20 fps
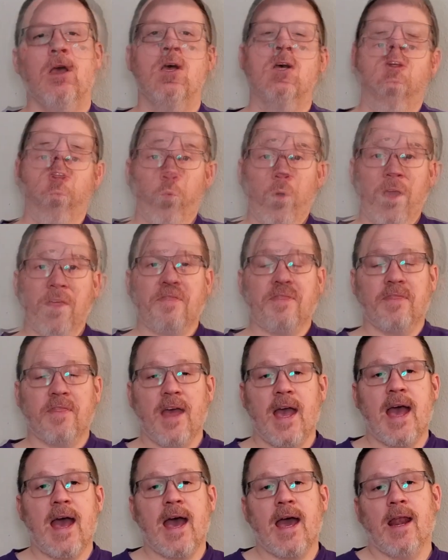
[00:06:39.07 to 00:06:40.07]
With
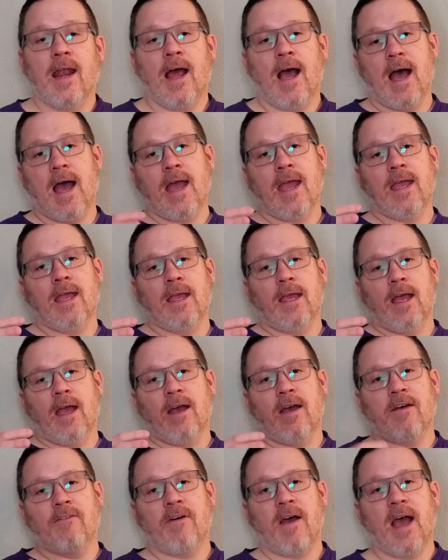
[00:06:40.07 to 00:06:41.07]
that, I
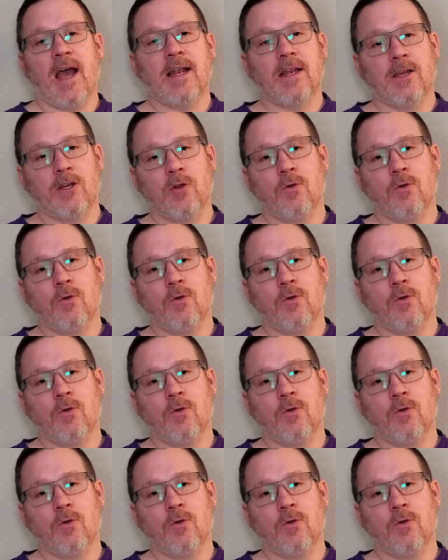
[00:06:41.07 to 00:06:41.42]
have had to